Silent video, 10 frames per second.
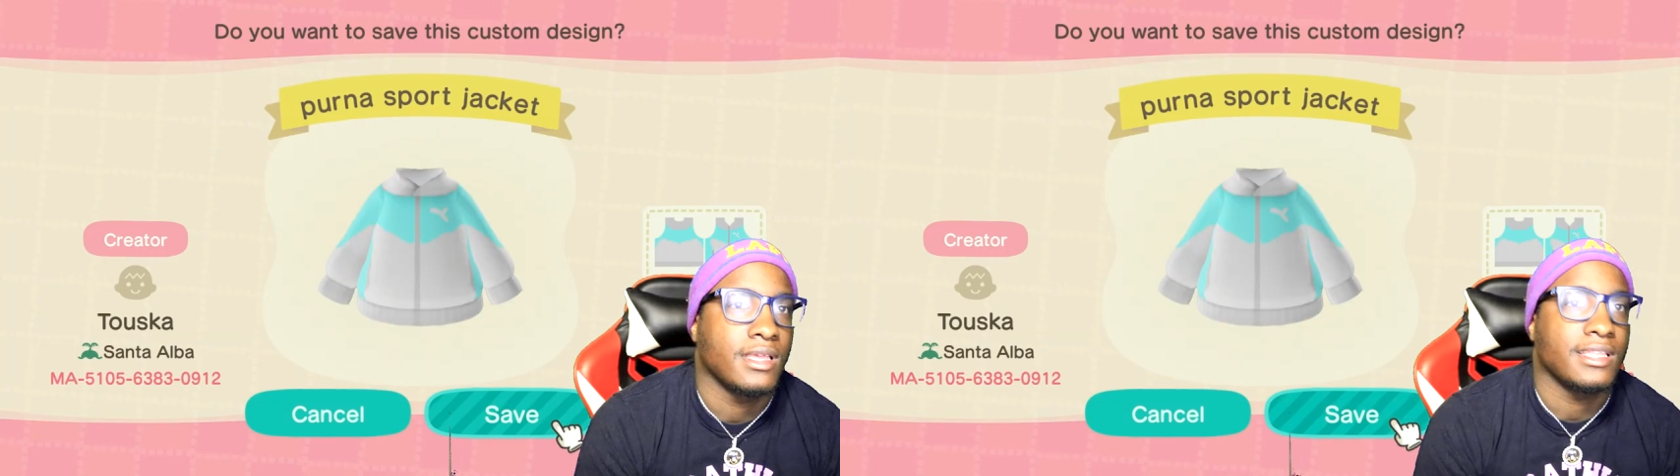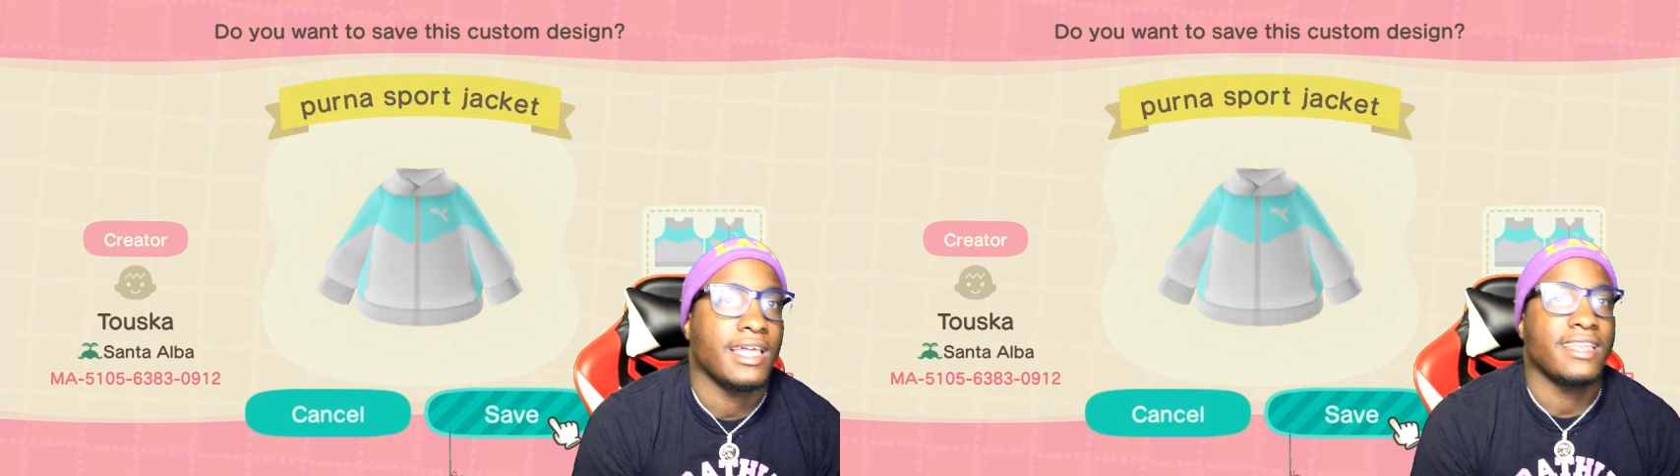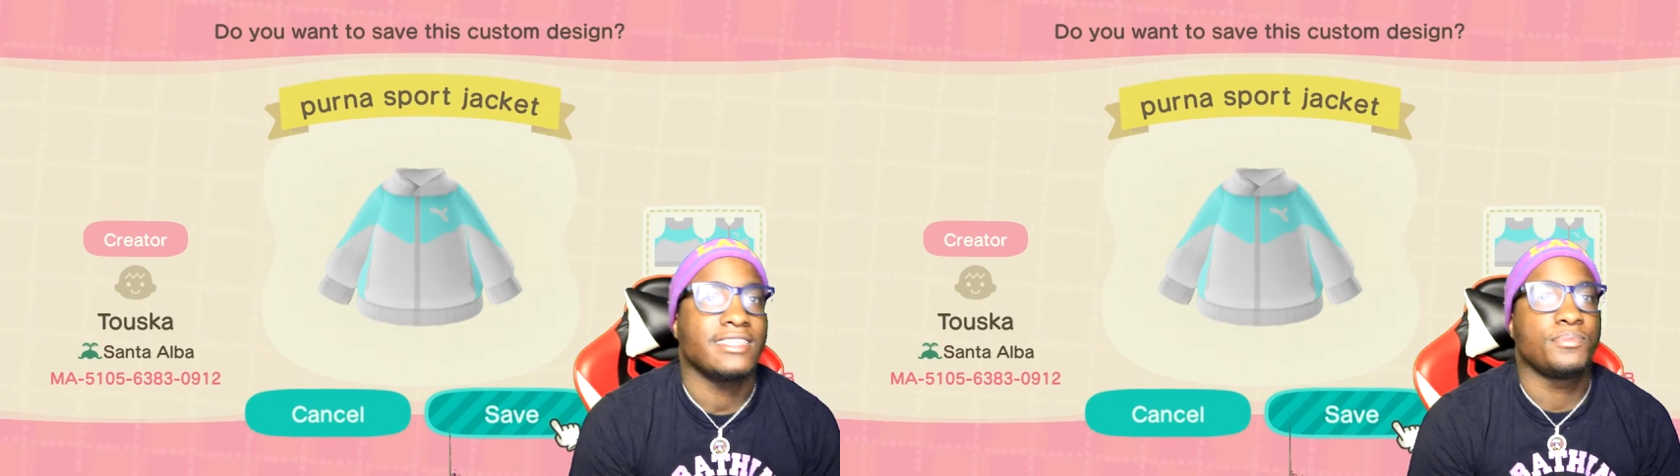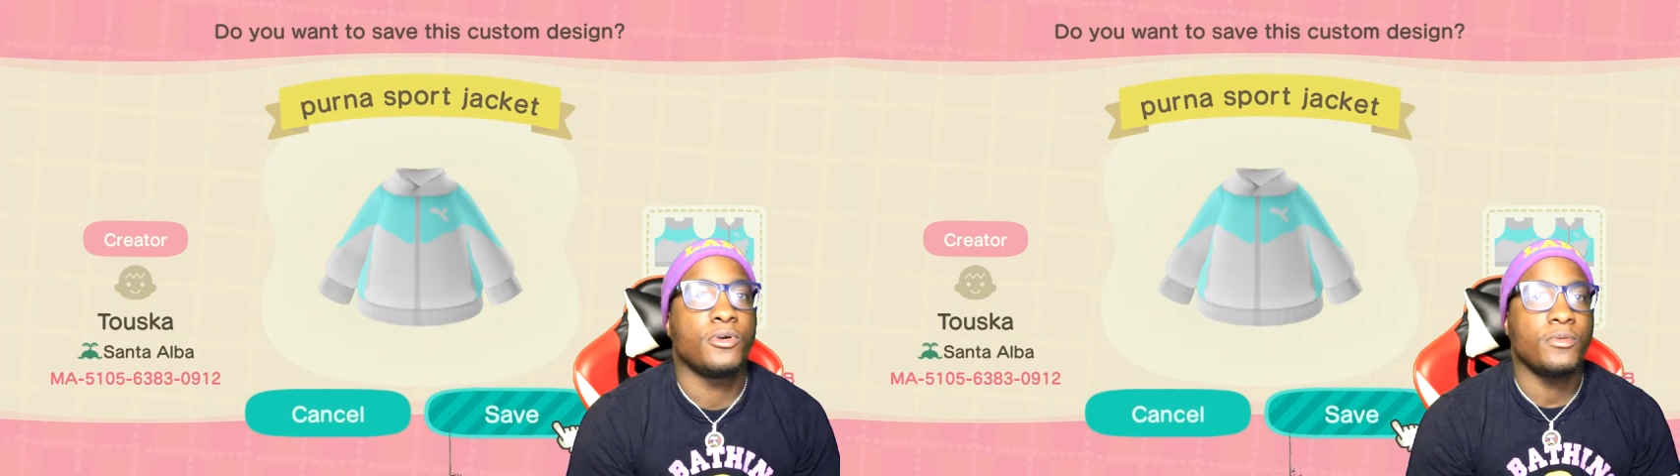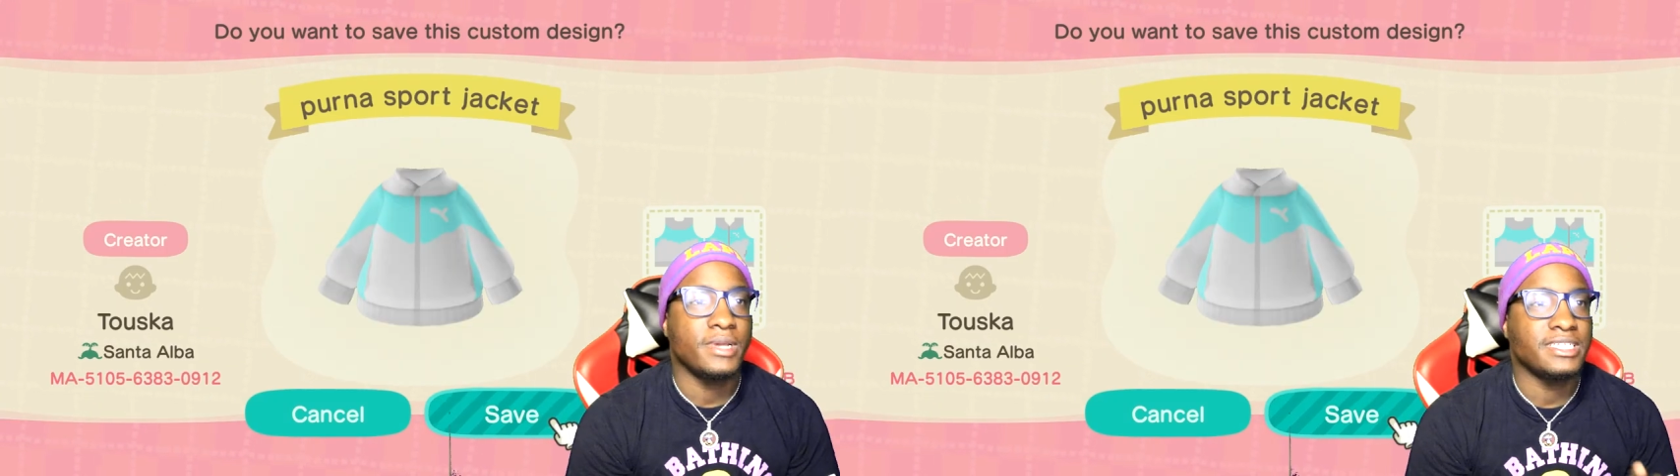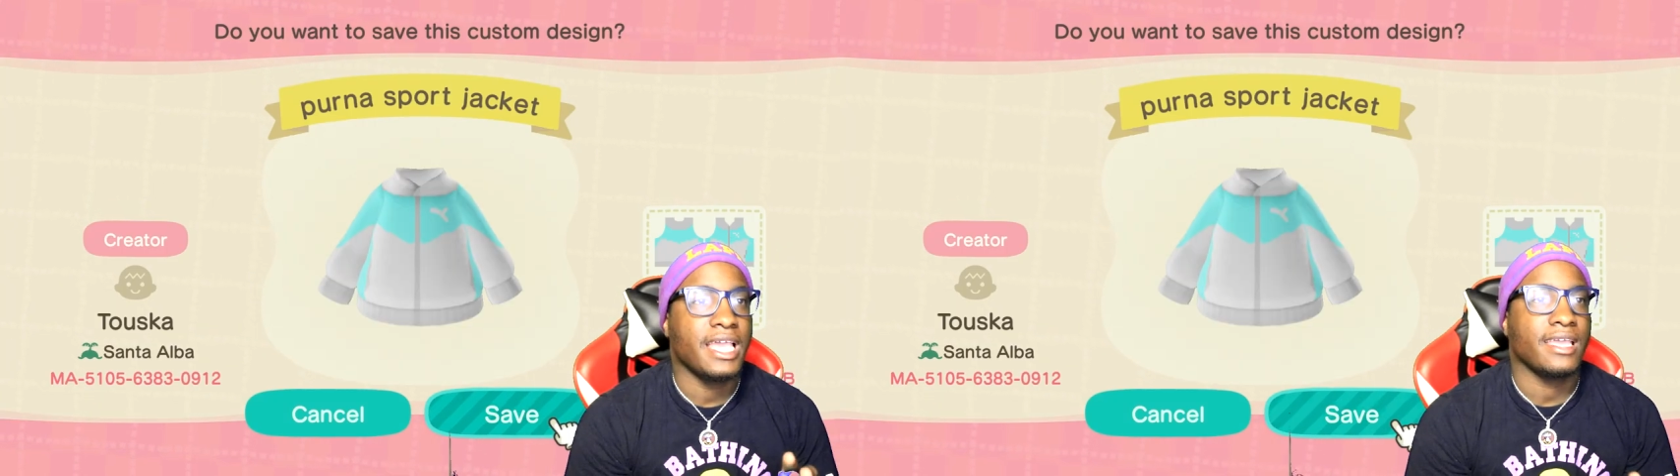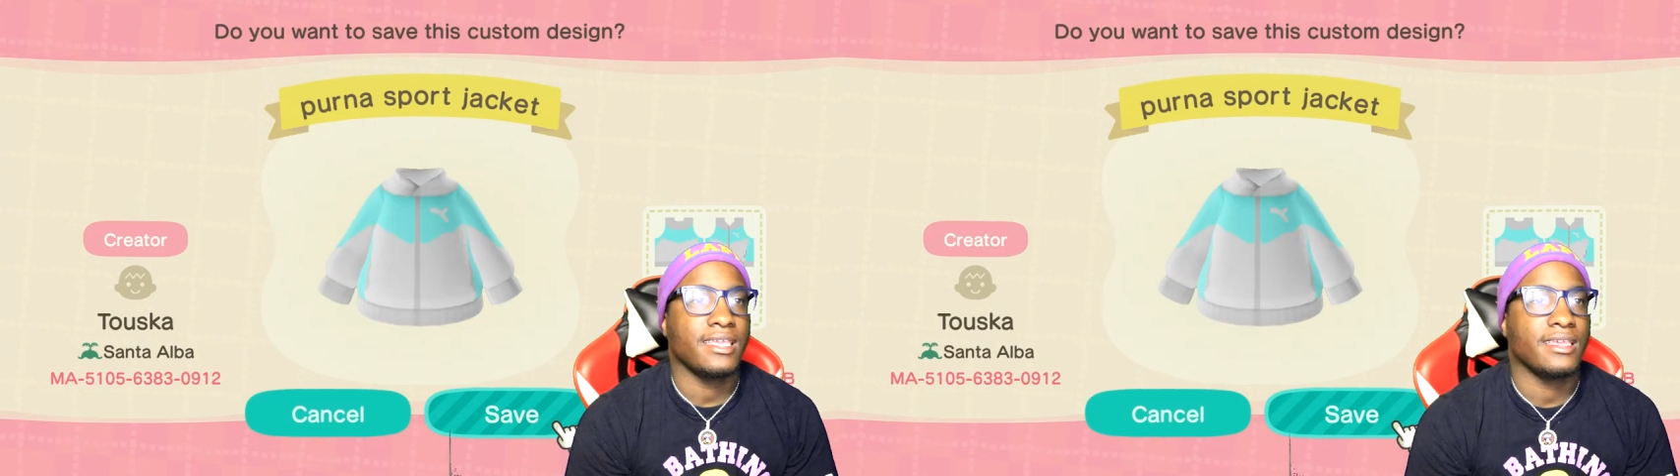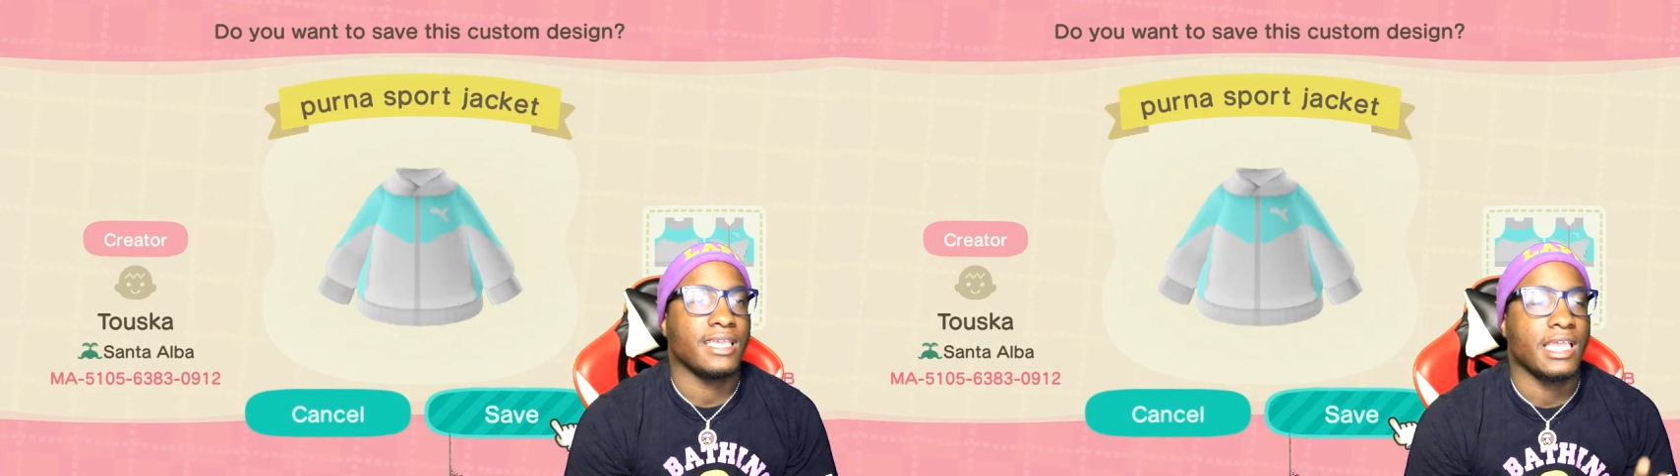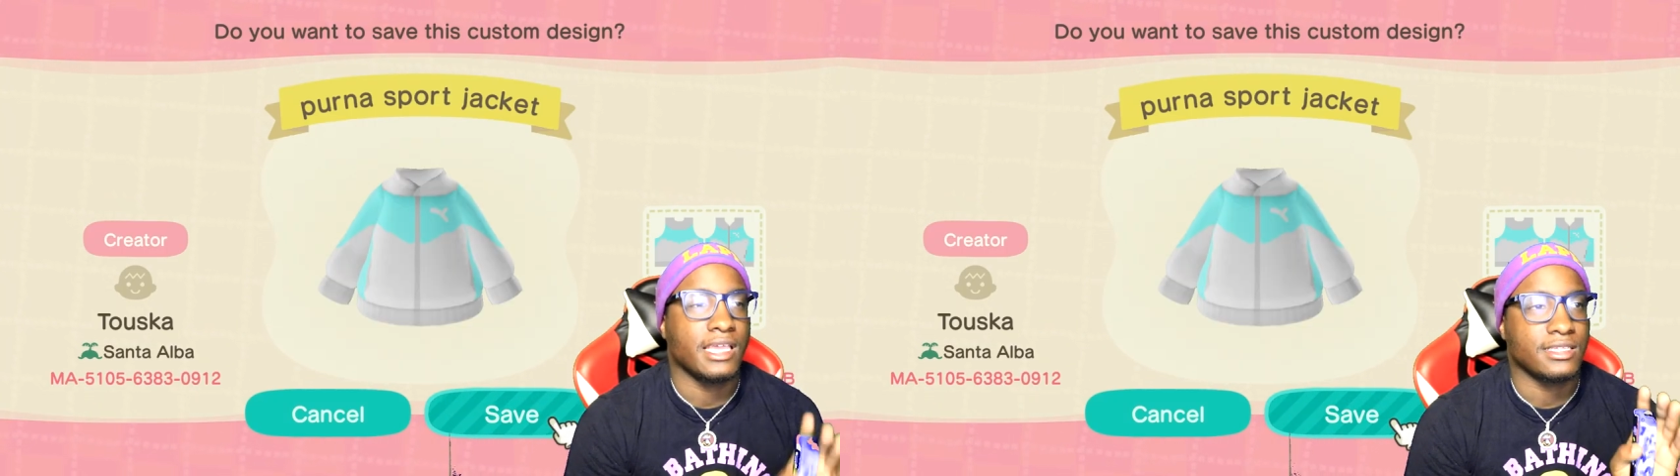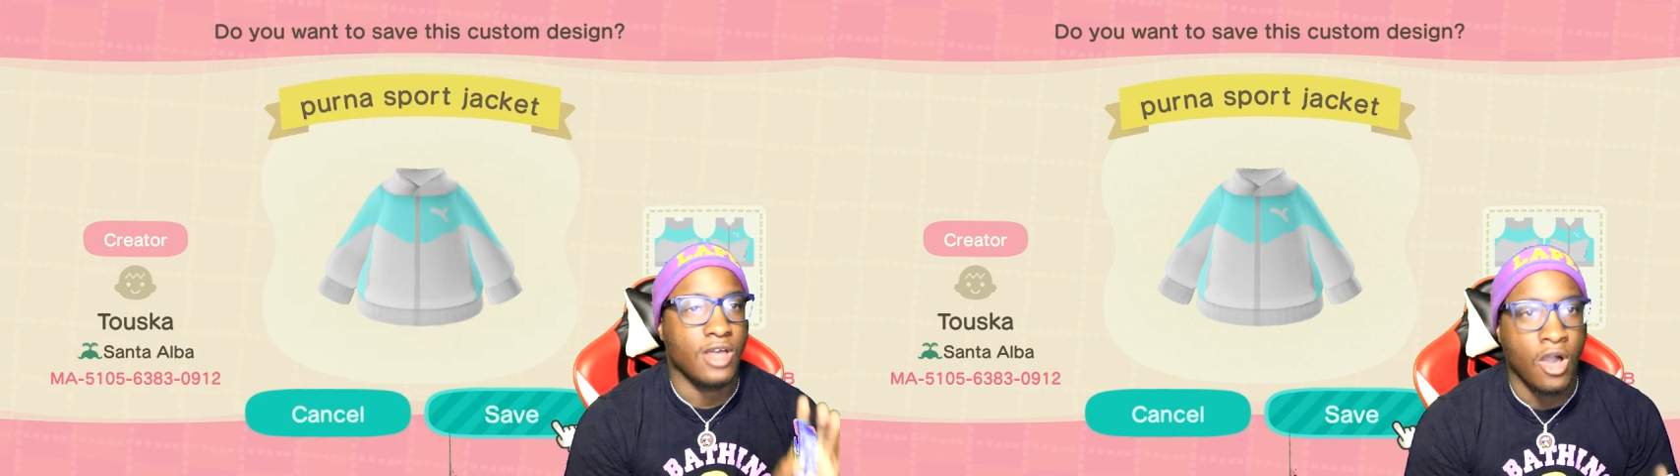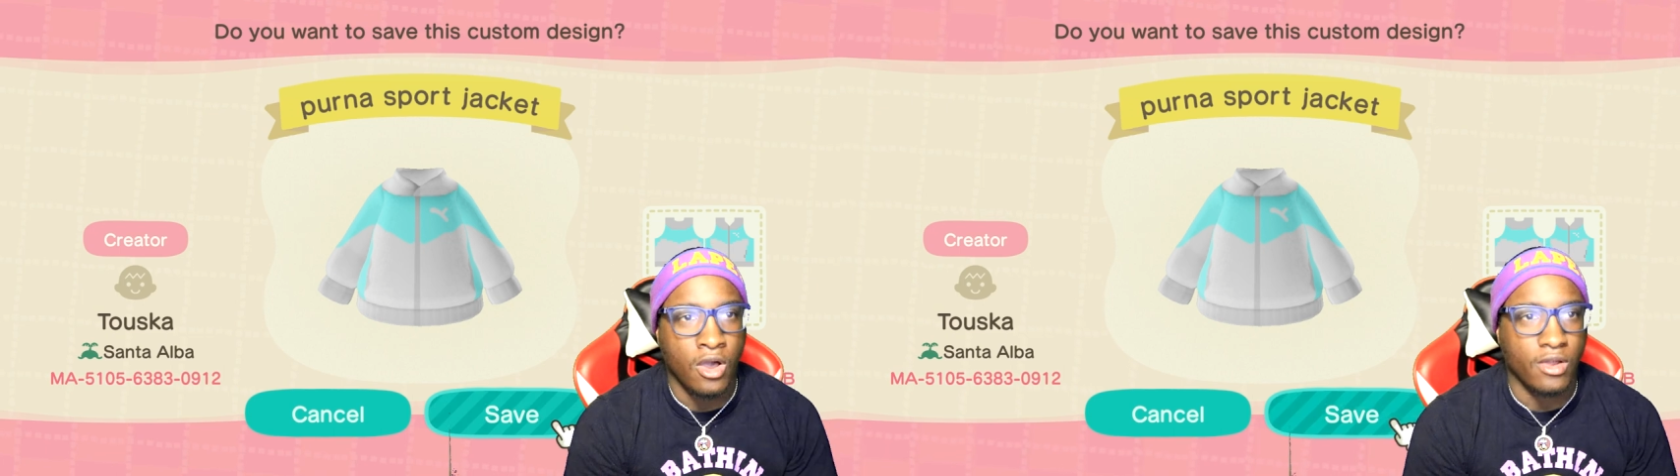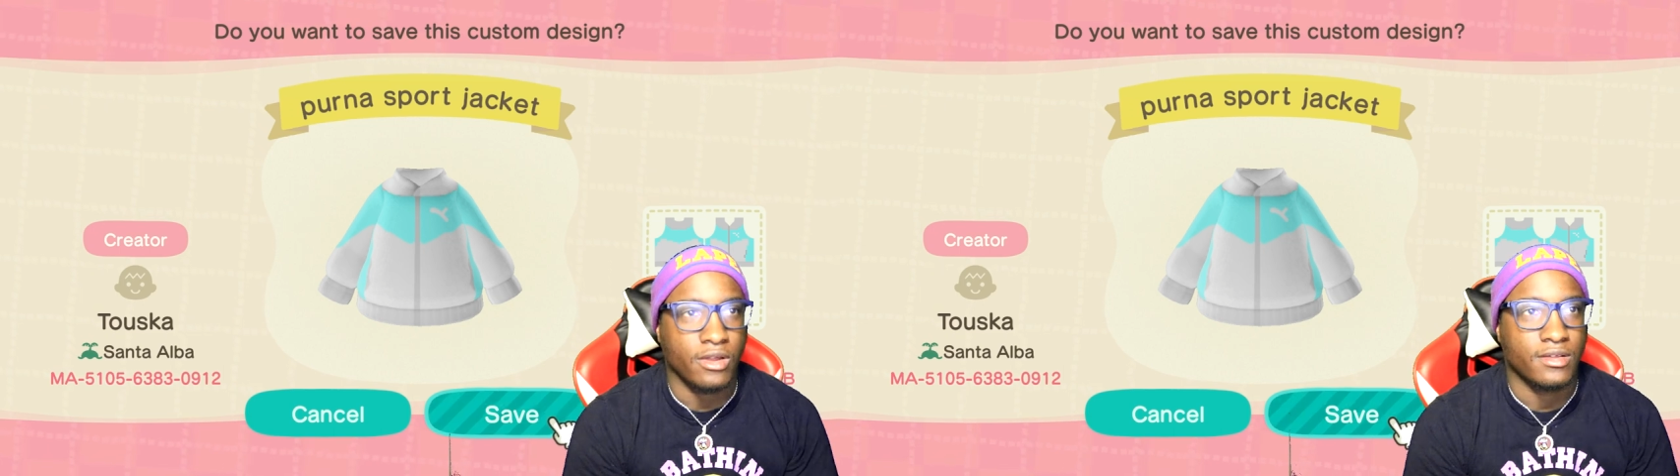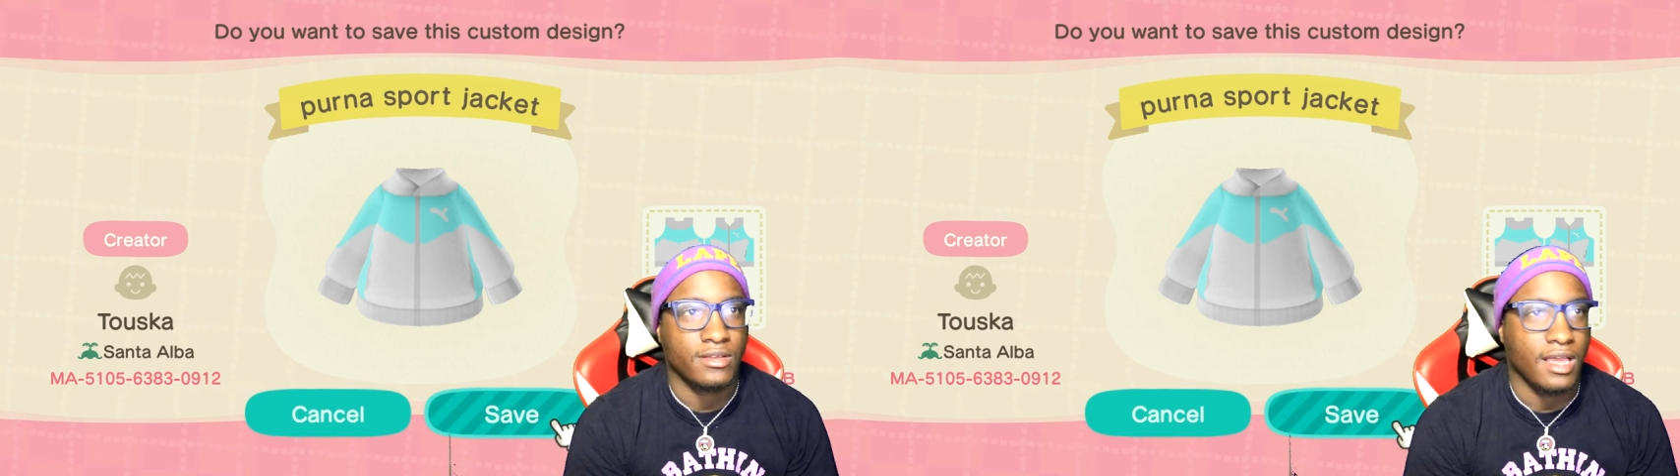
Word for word: Now this Puma jacket is hard.